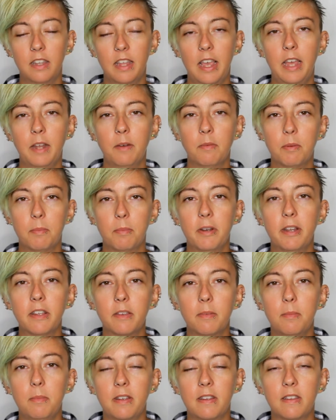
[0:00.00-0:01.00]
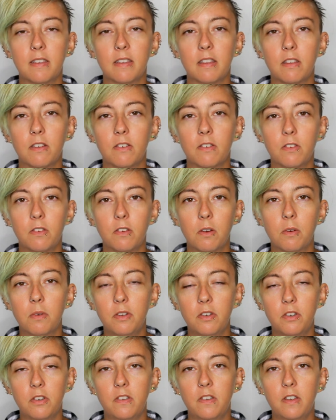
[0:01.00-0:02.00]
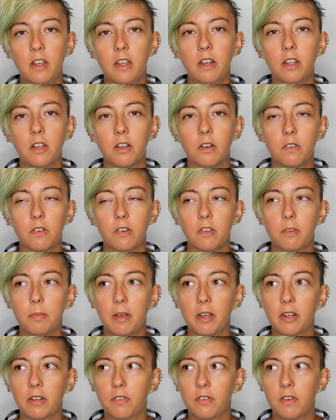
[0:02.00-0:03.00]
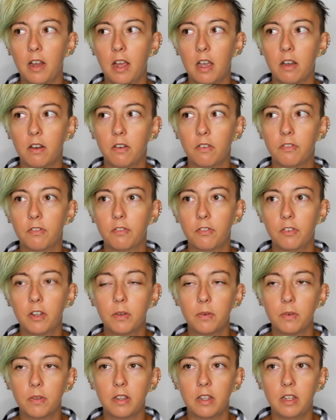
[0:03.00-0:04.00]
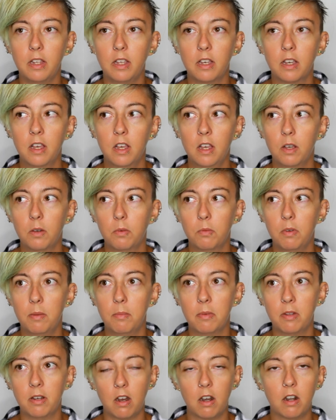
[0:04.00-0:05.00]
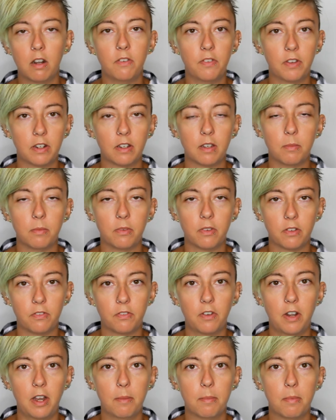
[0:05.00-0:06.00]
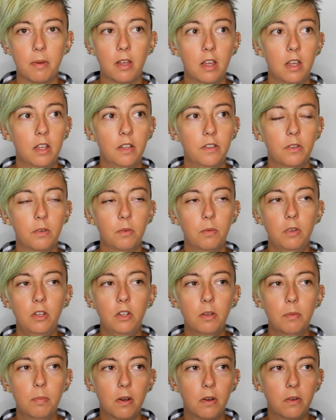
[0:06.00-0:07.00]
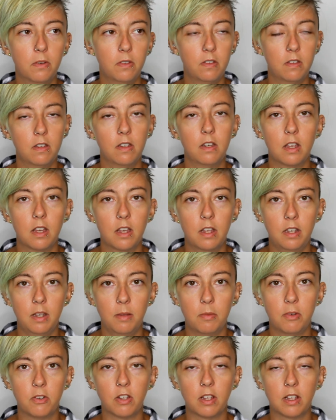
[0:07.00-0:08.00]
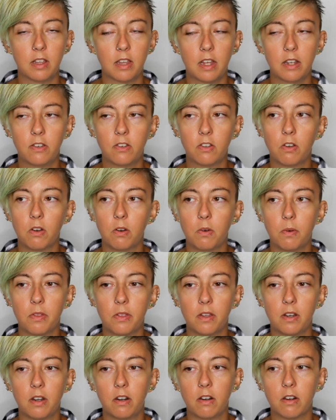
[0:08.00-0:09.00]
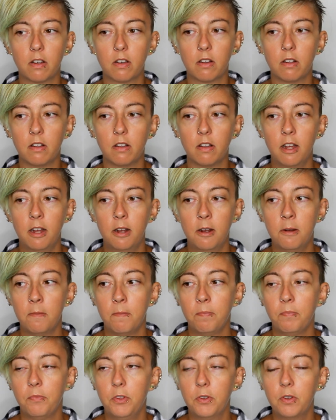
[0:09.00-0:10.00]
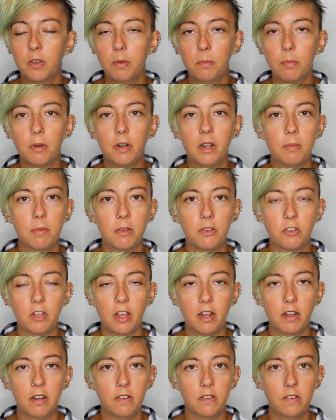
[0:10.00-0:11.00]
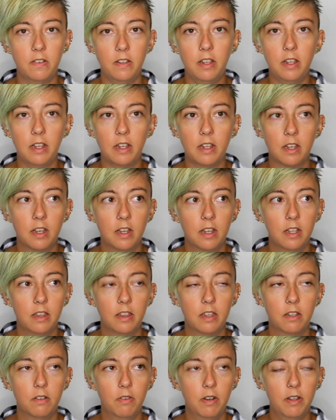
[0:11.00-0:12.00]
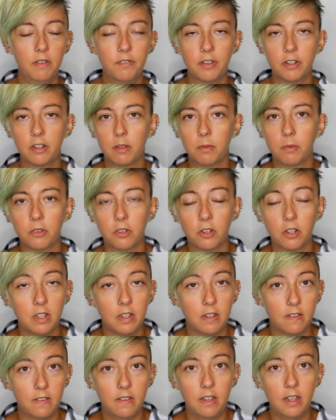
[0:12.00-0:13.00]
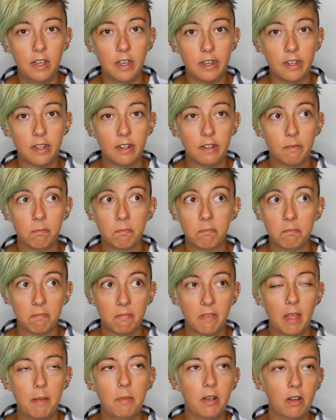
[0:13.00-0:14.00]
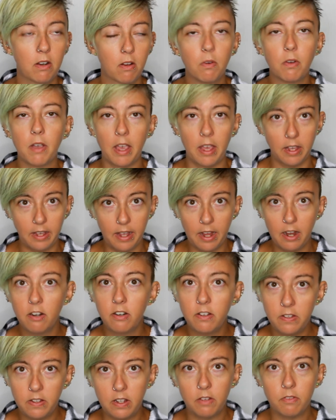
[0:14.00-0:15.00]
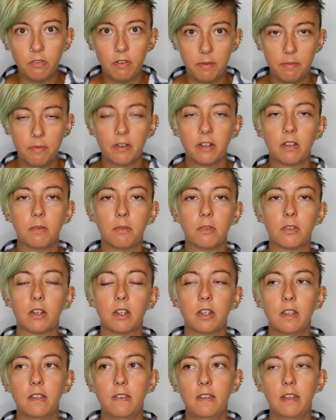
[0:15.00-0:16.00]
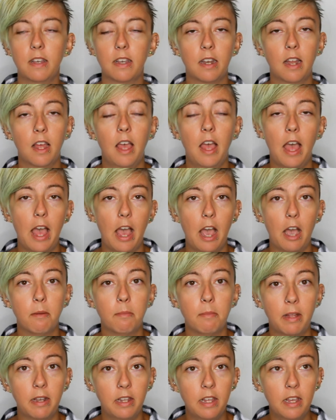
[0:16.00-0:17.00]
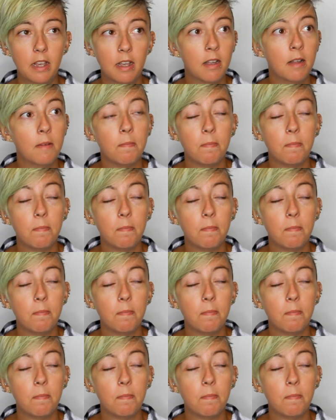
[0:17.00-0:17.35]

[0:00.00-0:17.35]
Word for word: And what breaks me is that there's no understanding or respect for how frequently women are victims of rape. So when you post an, an image like that to go with an article, you can pretty much guarantee that rape victims are going to see it. I mean, okay, guaranteed rape victims are going to see it. How many?